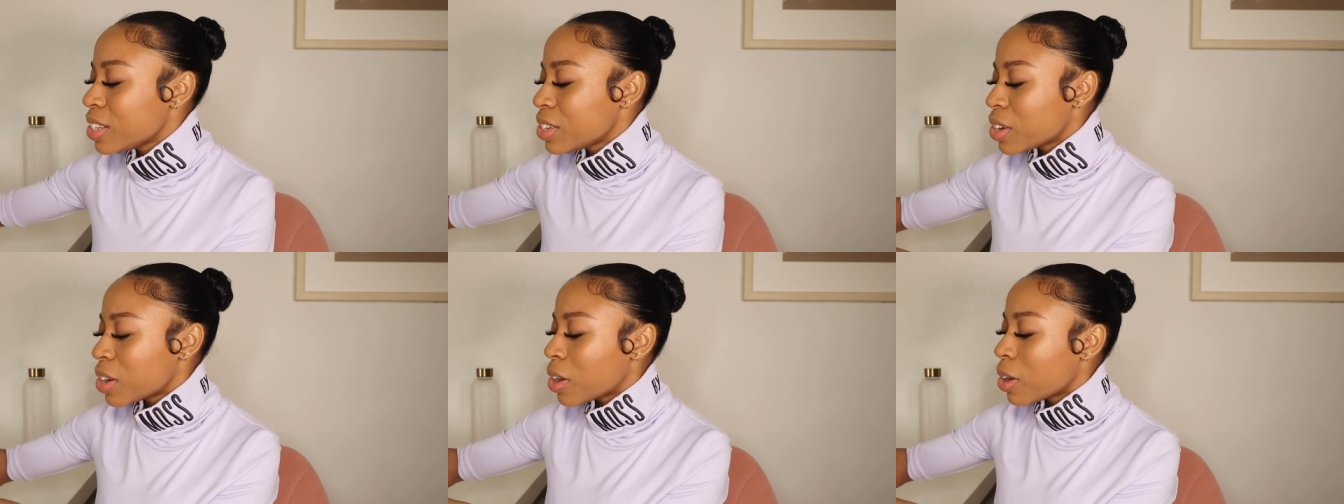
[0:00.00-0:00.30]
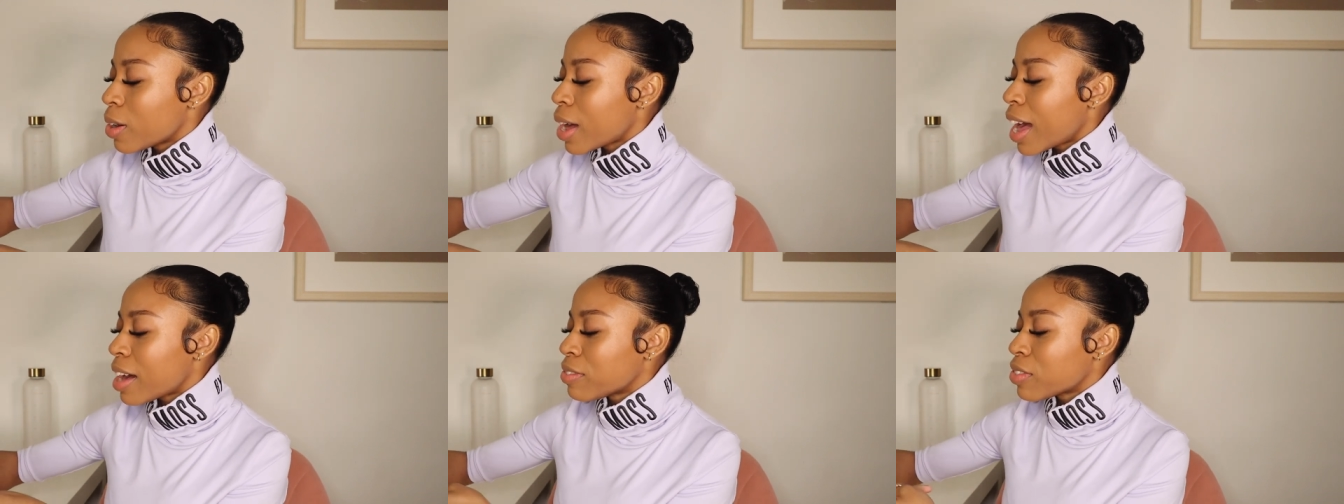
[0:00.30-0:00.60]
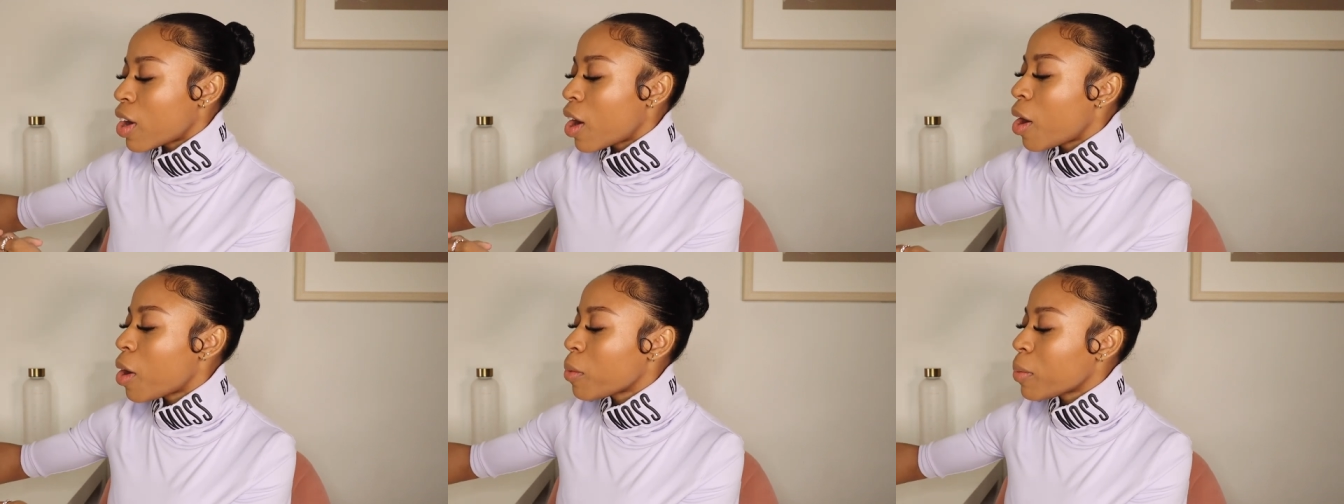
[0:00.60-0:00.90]
You know, I've
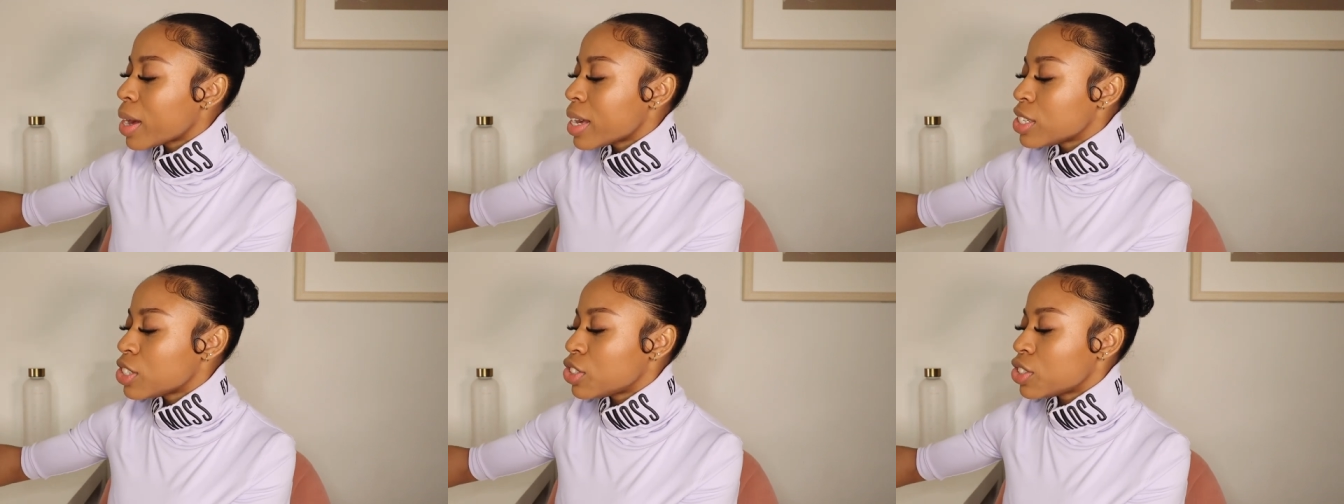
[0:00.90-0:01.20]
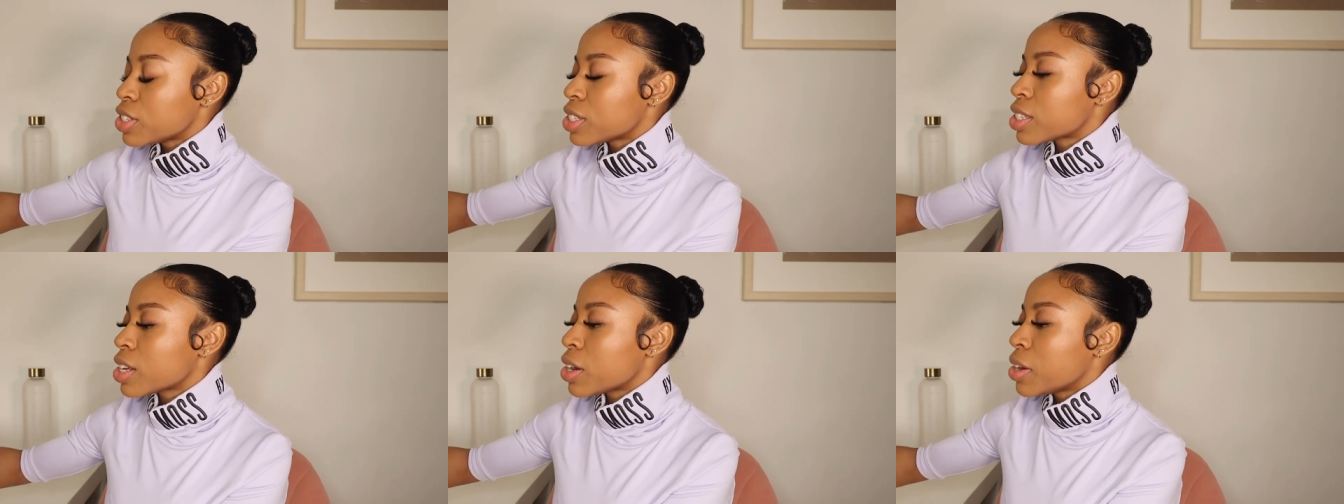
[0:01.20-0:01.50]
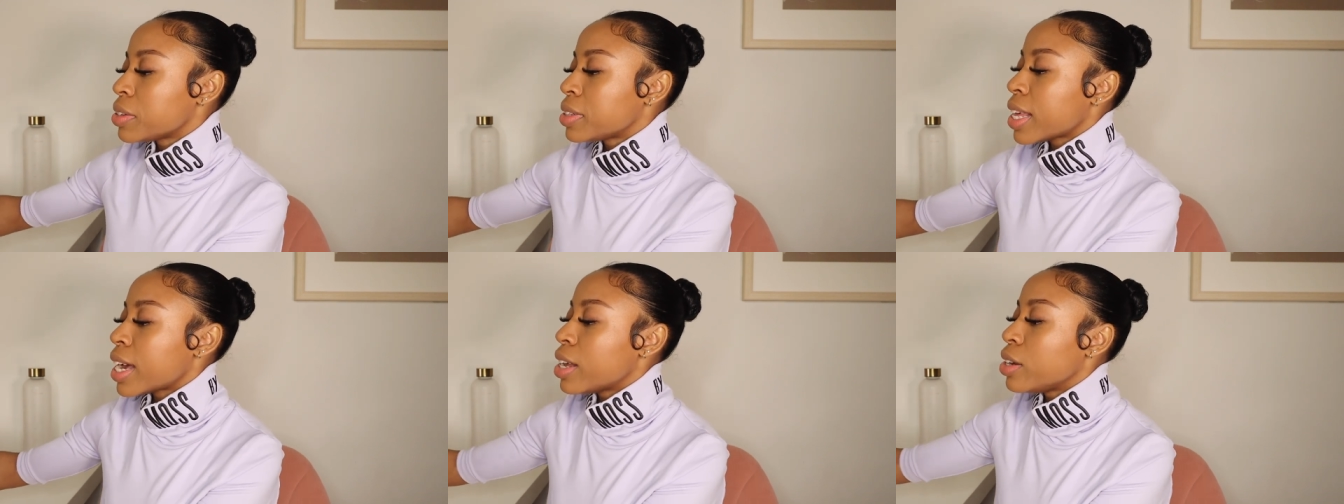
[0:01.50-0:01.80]
always just
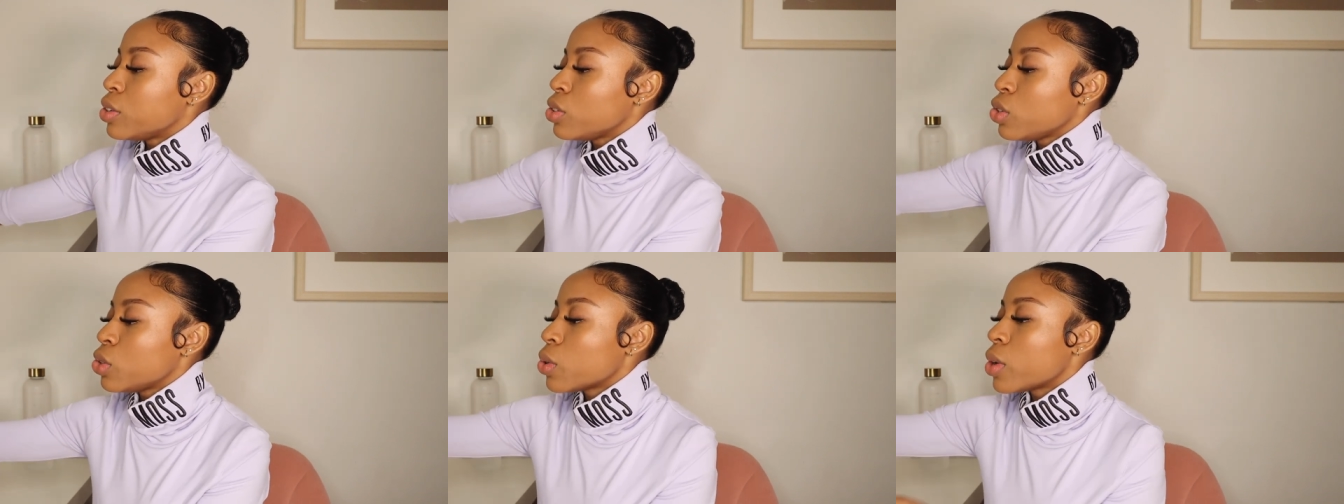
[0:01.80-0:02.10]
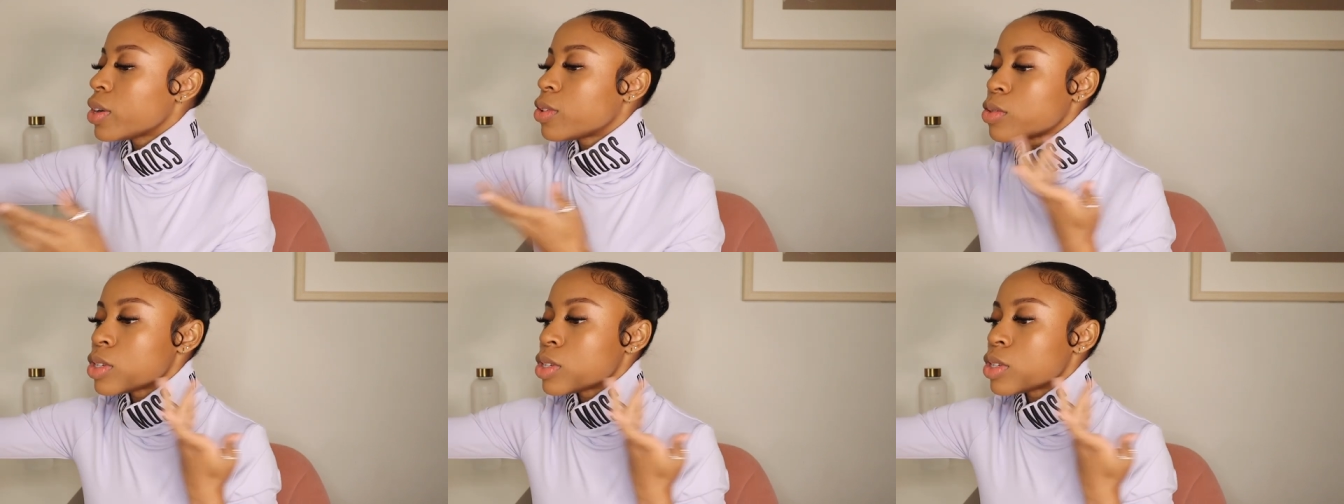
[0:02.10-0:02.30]
heard that New York